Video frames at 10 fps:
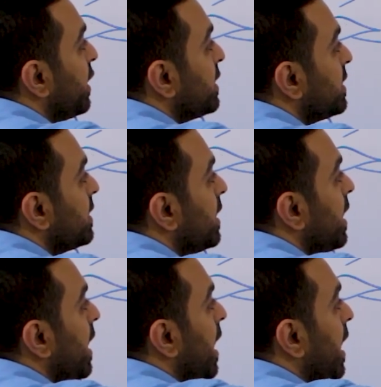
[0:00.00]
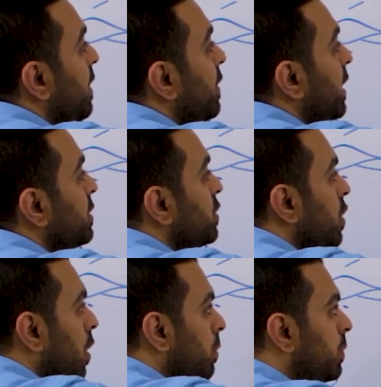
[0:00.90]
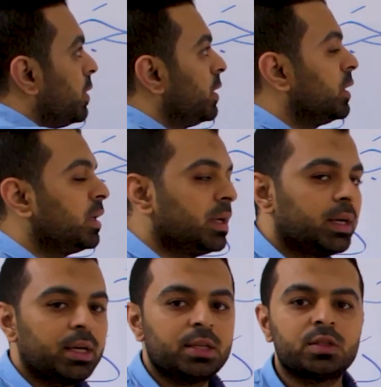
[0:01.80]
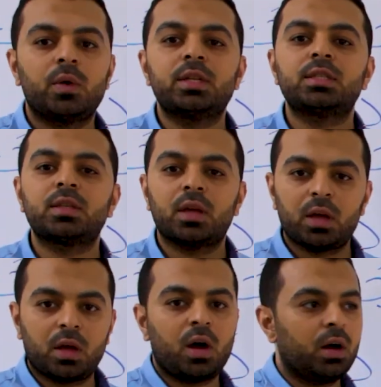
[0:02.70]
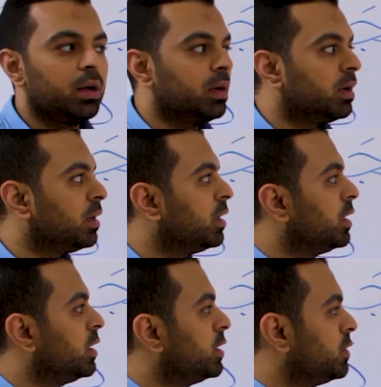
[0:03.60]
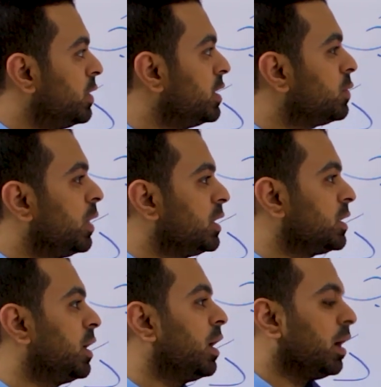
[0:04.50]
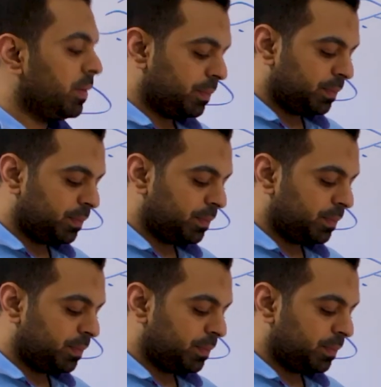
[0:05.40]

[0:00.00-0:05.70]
it's at the top, so it's kha. So this one is gaha.